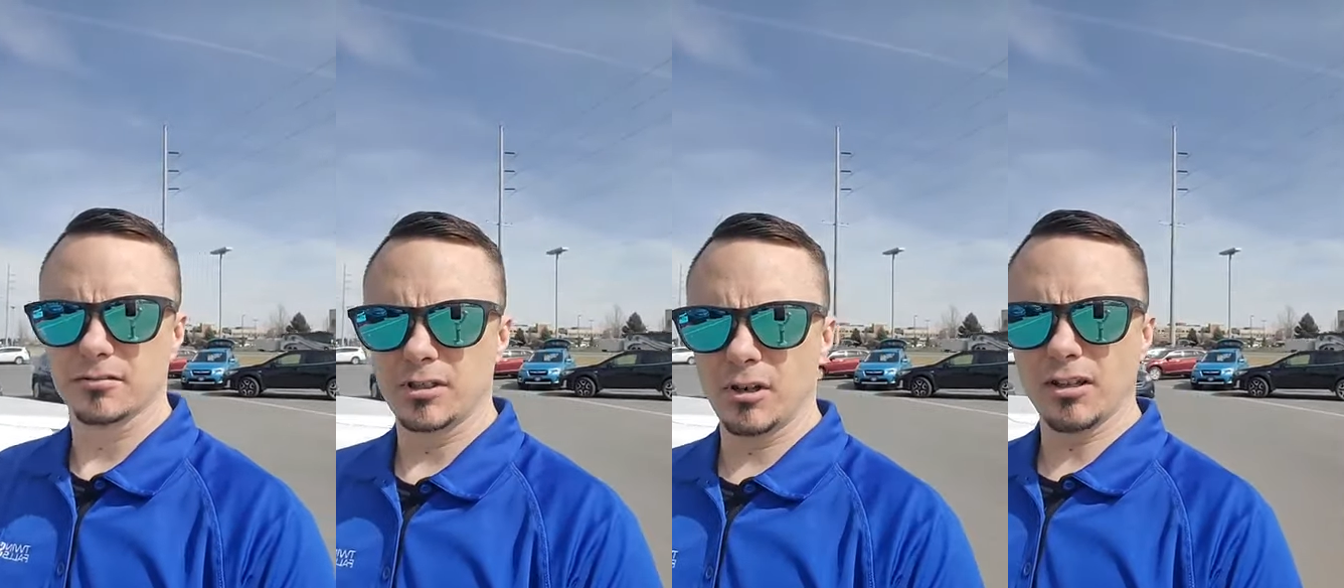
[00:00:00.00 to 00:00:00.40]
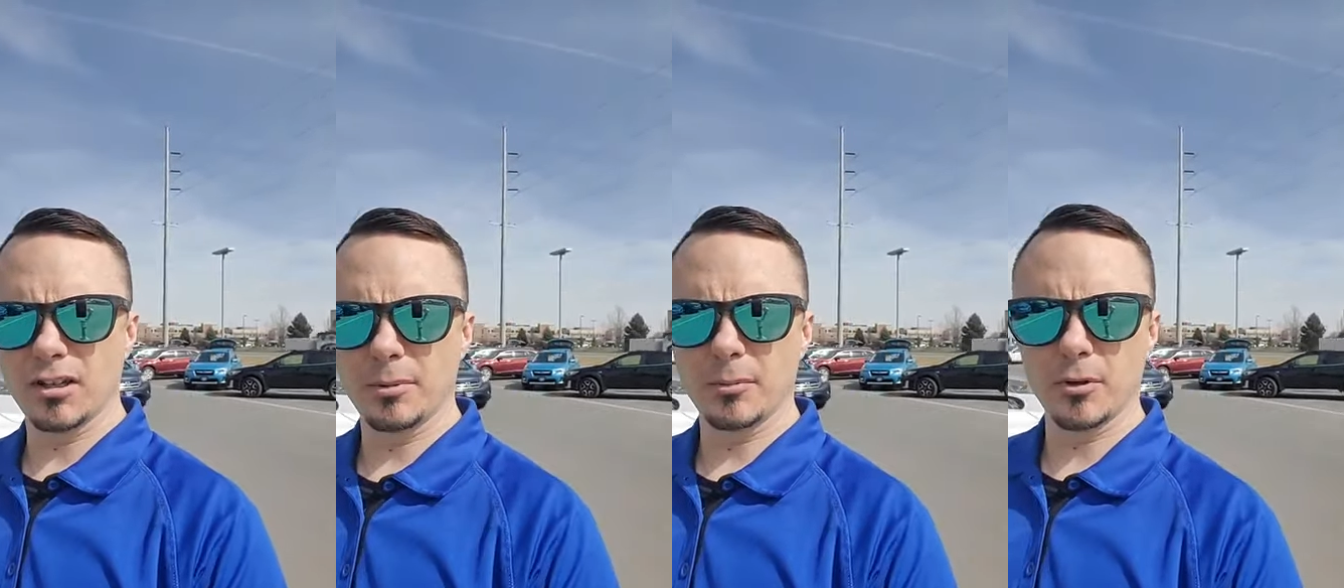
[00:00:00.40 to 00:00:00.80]
a
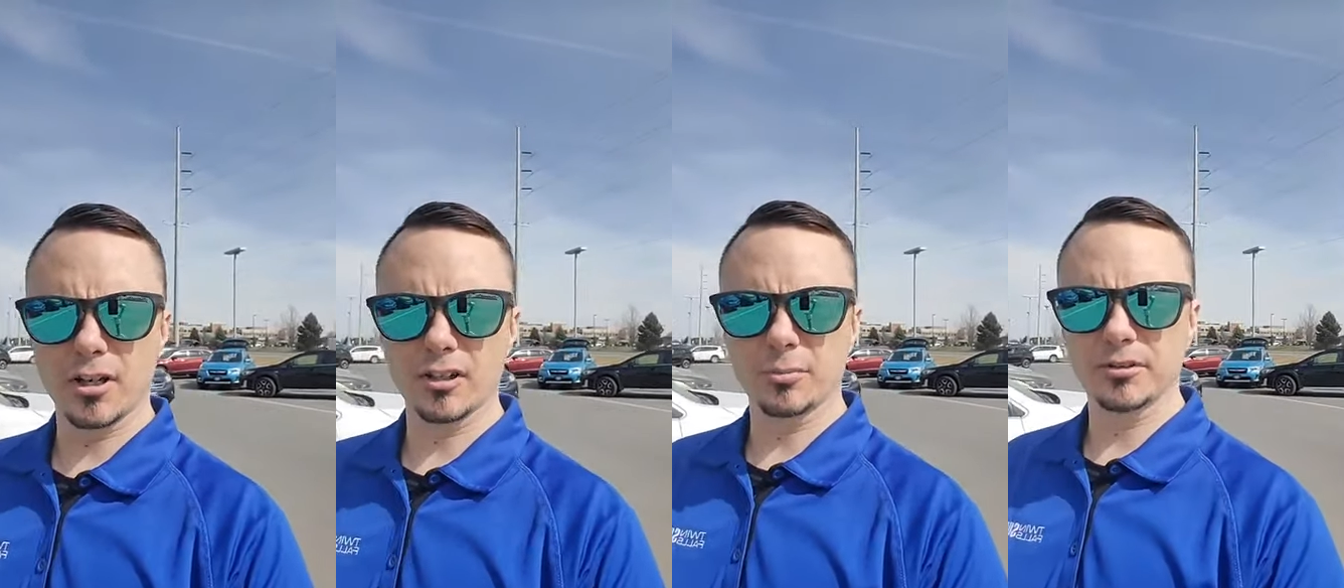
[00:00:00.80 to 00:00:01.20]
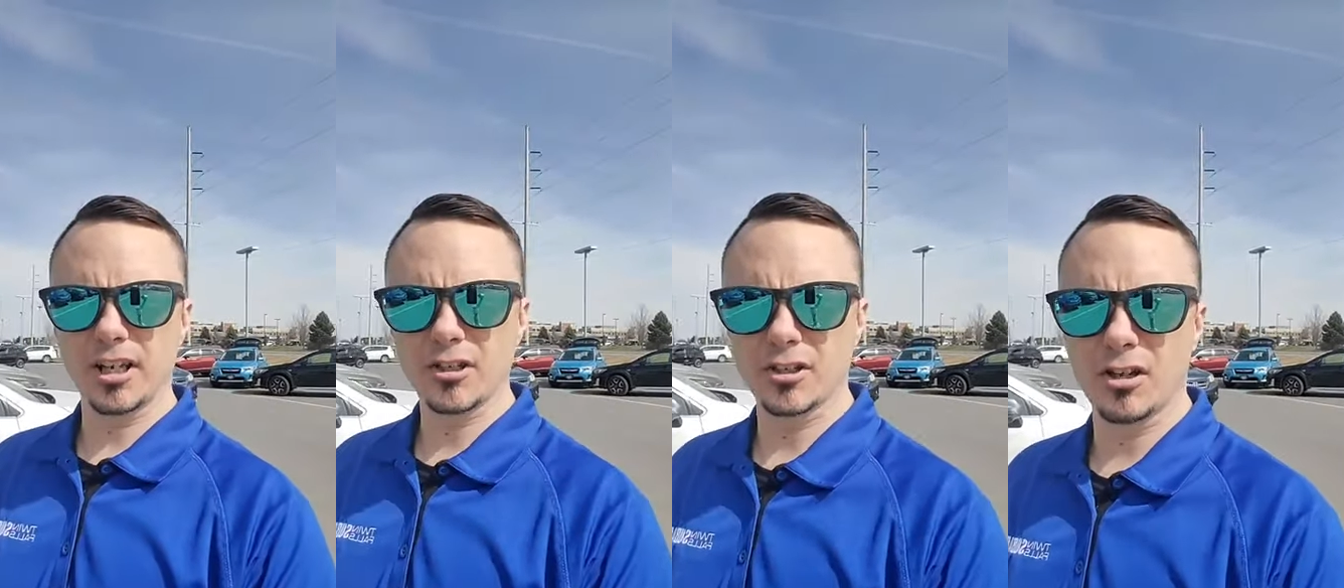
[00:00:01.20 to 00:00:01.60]
little bit more
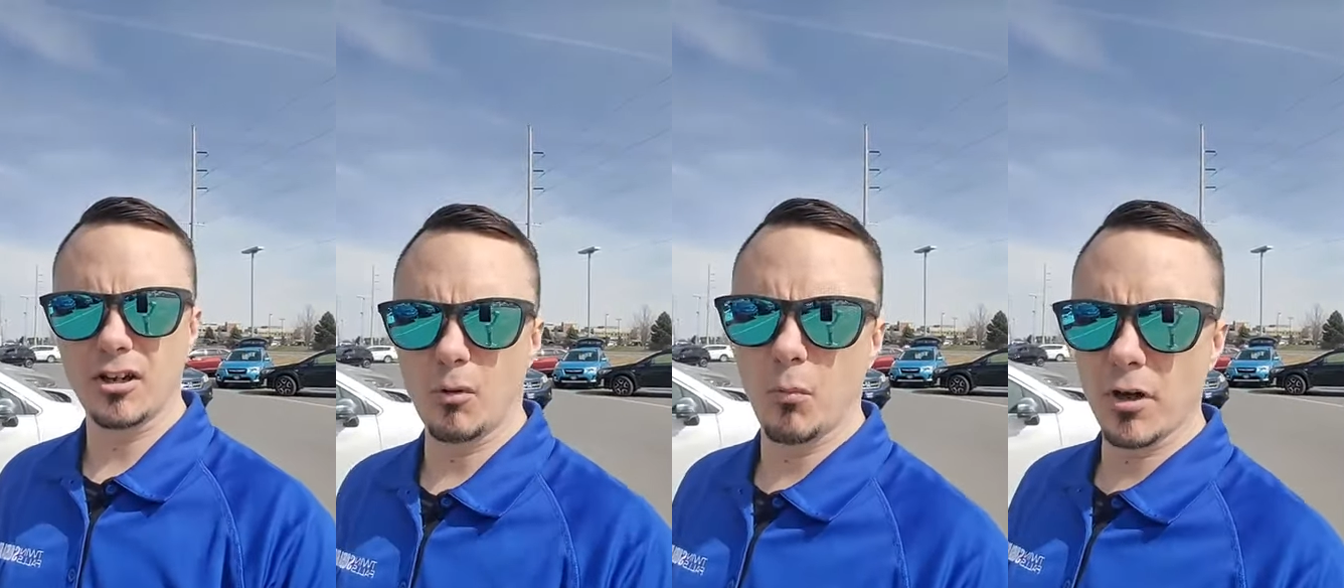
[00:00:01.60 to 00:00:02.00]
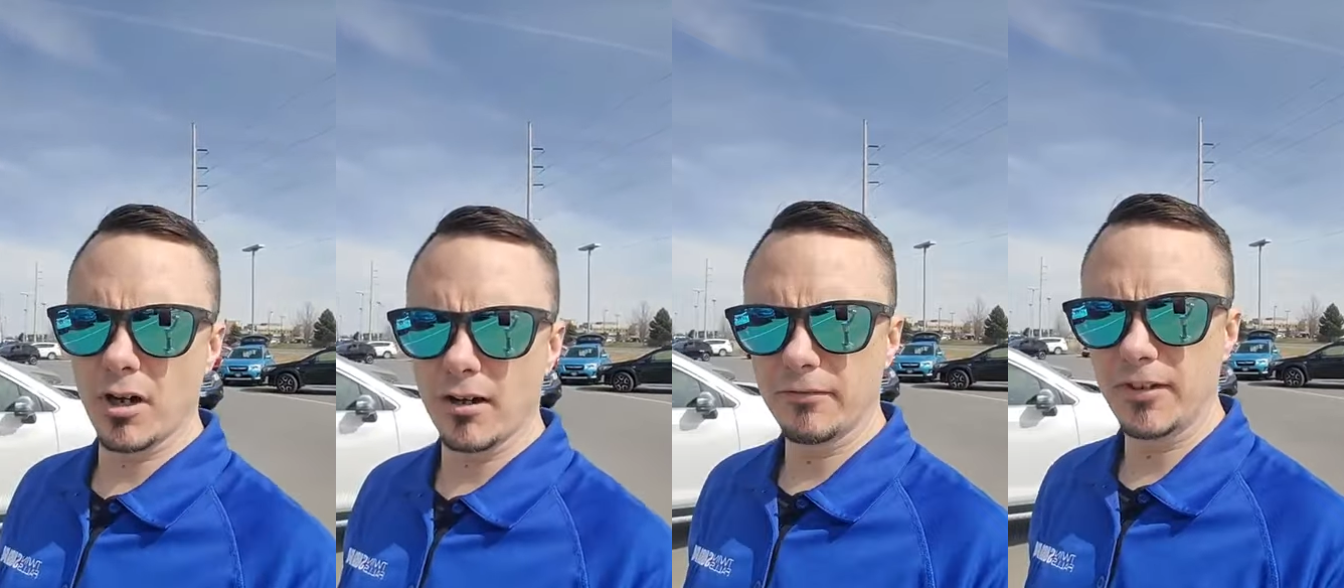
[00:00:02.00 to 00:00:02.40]
customization, a
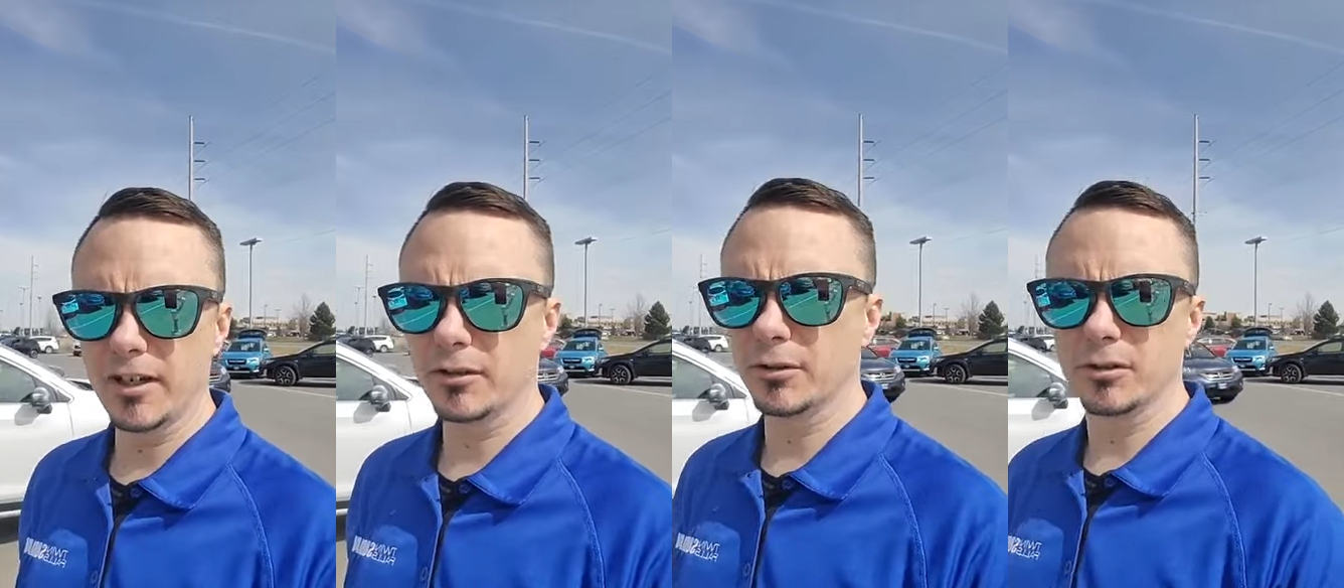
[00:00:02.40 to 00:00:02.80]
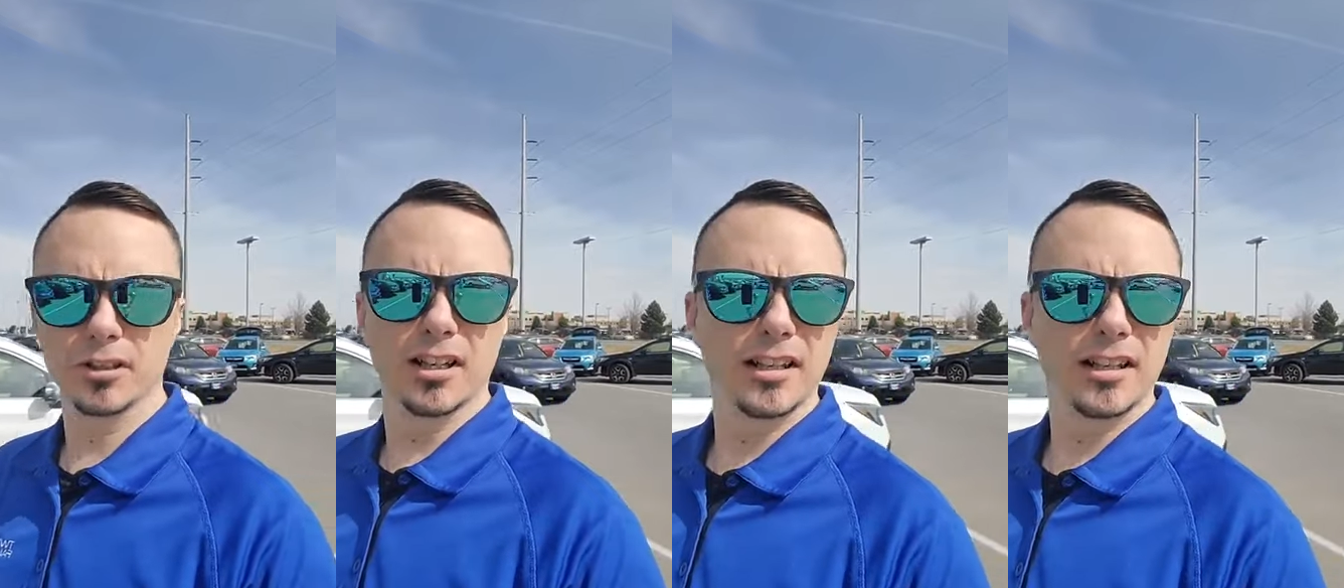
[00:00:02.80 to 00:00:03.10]
one-off vehicle,